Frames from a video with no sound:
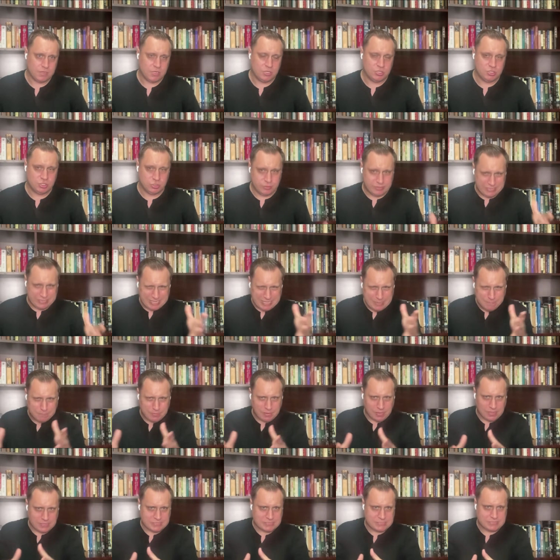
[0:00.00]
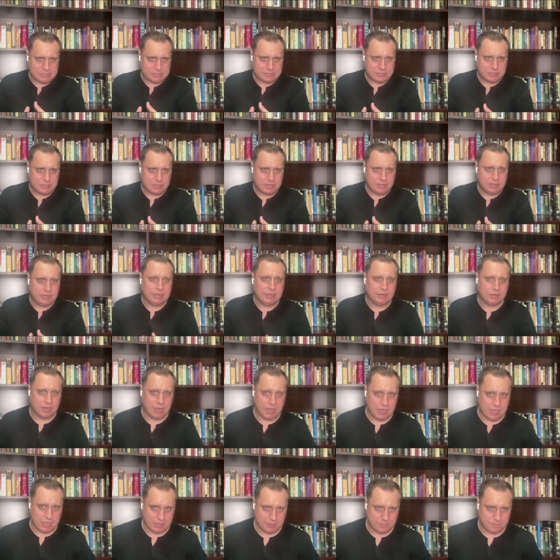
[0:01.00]
to keep us in
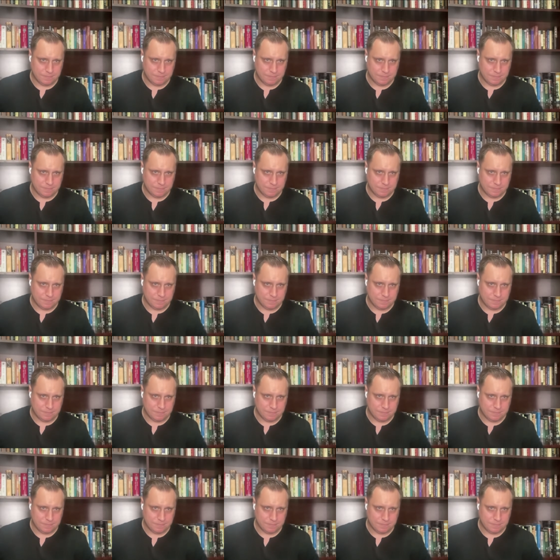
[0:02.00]
line.